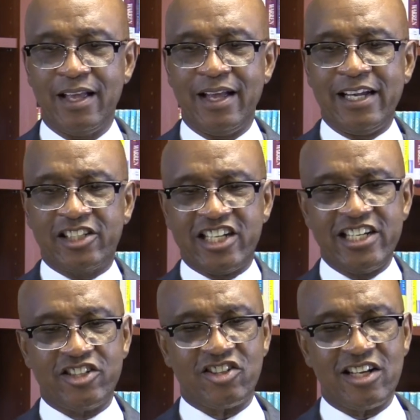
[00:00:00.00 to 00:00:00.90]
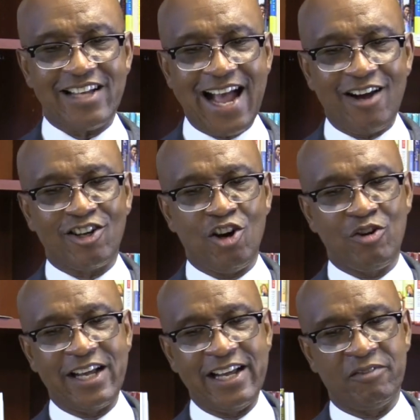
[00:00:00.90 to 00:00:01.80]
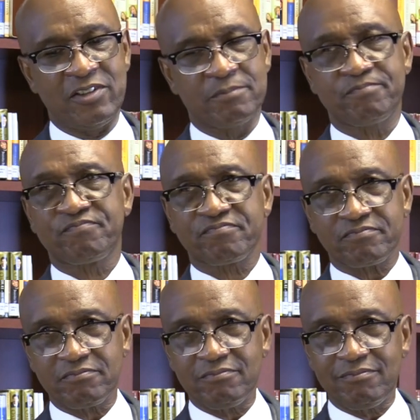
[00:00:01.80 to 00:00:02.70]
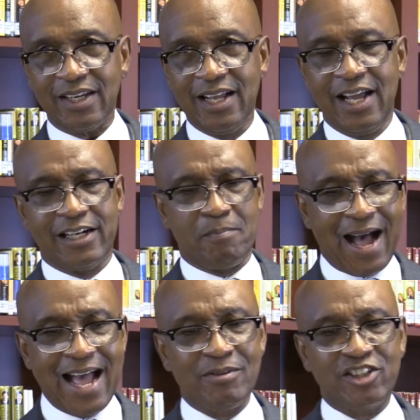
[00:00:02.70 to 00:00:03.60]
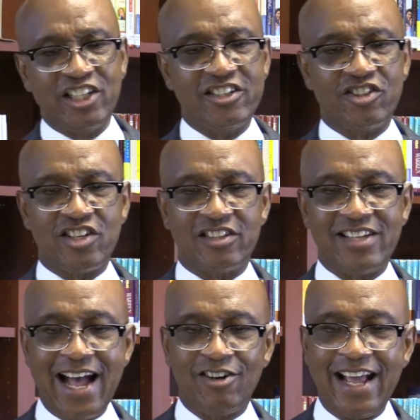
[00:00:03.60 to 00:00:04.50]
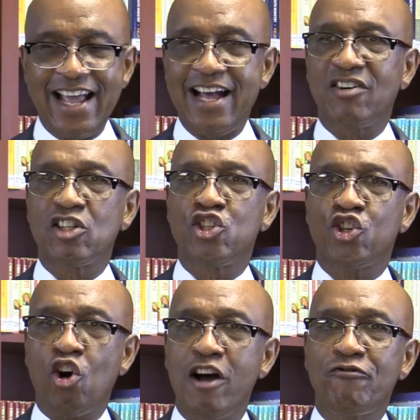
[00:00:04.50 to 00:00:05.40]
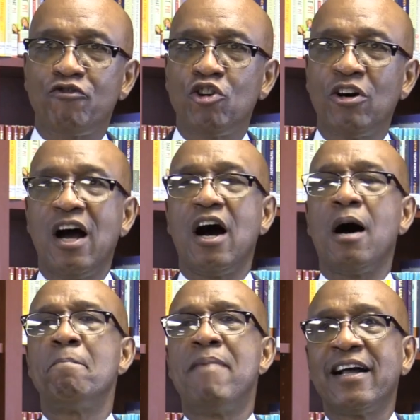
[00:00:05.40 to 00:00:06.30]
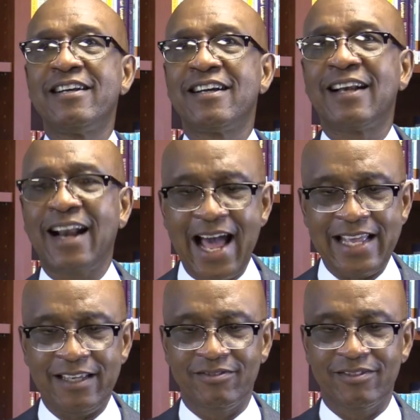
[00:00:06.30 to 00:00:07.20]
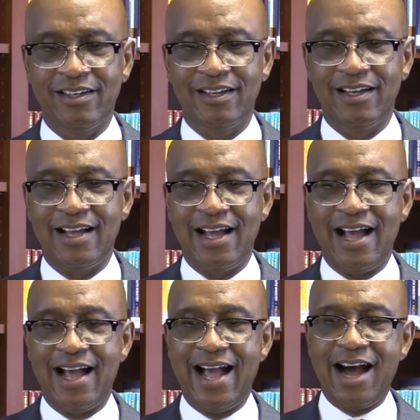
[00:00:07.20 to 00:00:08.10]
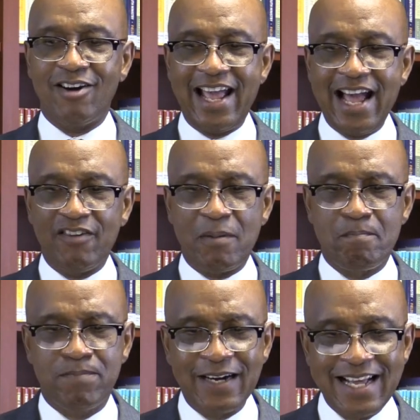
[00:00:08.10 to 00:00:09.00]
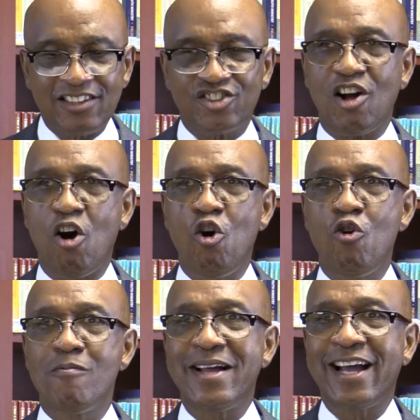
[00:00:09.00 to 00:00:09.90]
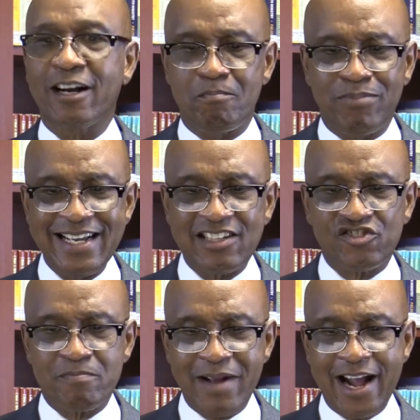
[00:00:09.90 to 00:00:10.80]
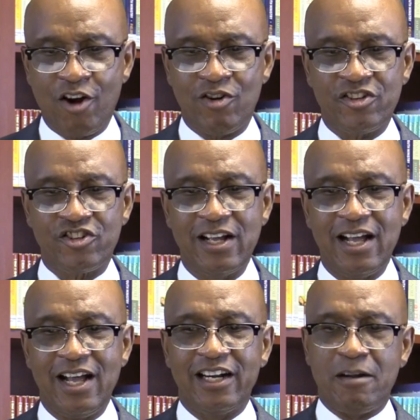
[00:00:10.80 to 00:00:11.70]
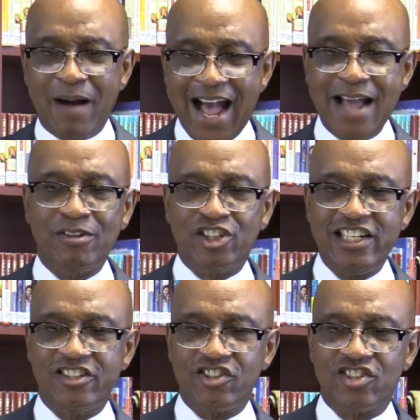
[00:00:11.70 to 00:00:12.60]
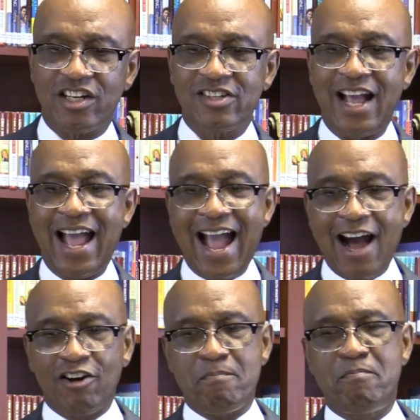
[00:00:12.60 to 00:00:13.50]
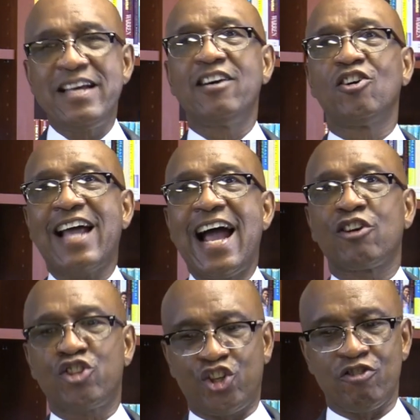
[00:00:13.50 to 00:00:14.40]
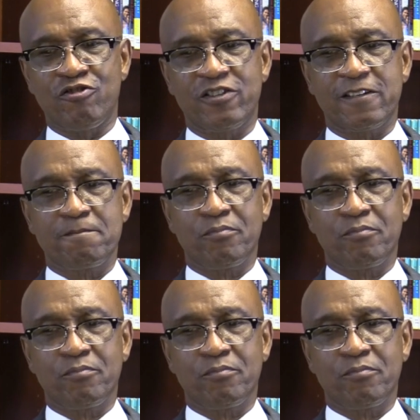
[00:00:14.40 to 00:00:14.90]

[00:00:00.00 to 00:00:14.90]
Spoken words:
It teaches us how to go to heaven. The Bible teaches us how to have a joyful, abundant life, how to have a blessed home and a blessed marriage. The Bible teaches us how to build our church,